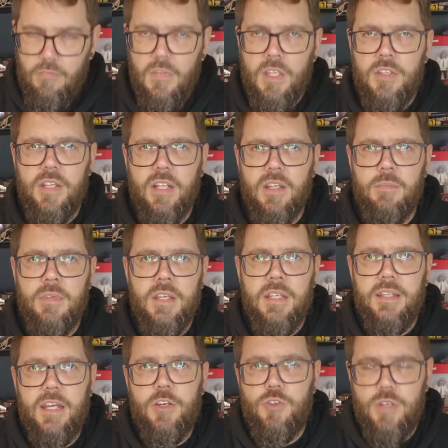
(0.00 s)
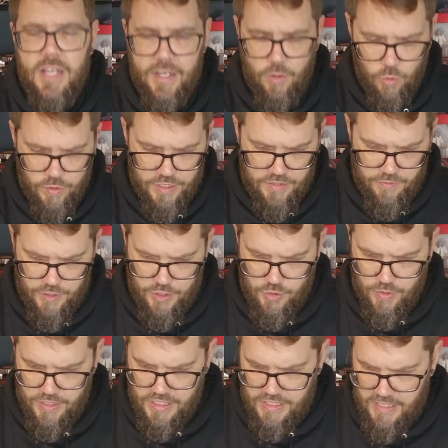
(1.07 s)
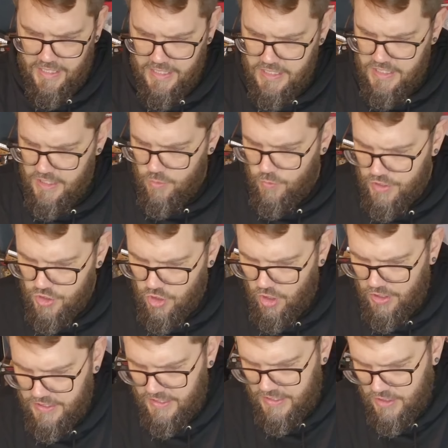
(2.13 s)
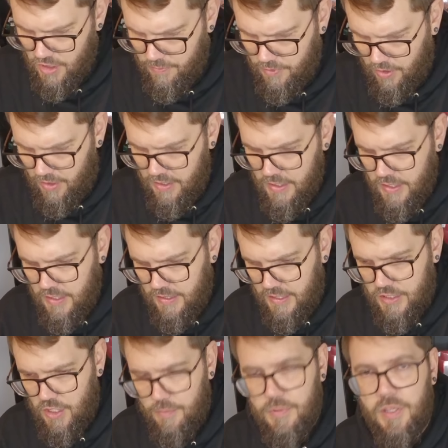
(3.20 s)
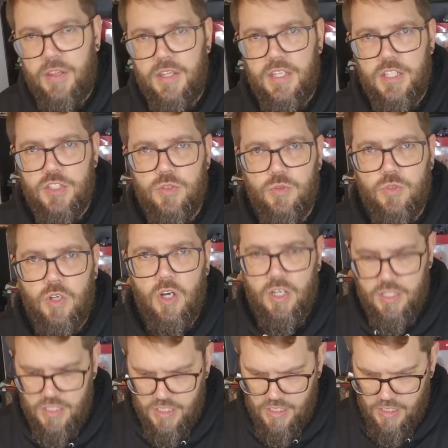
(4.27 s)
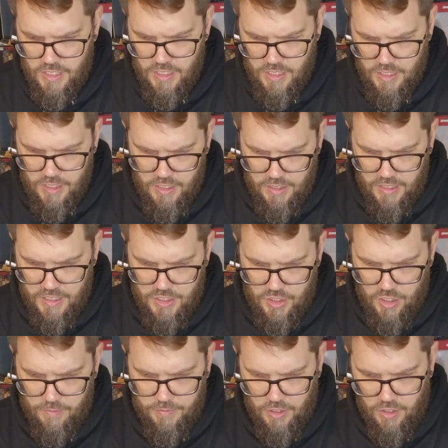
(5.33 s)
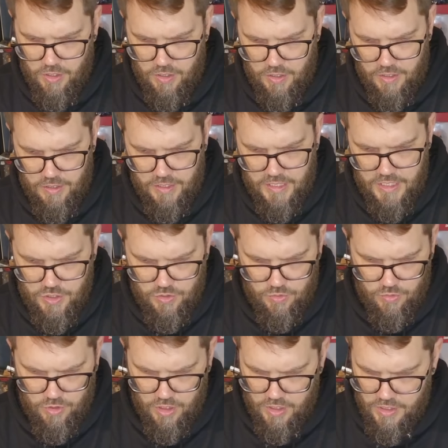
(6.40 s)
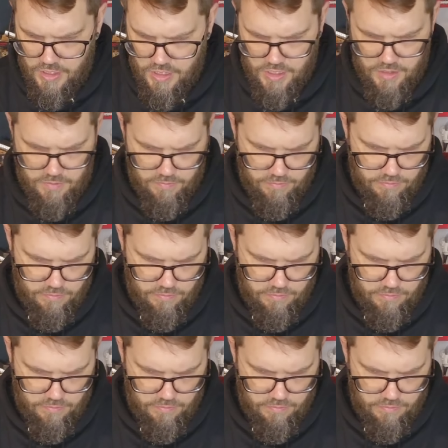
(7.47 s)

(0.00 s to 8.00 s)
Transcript: You tell them they truly had all these free choices, and let's see which cards they stopped on. They stopped on these 2 cards. They stopped on these 2 cards.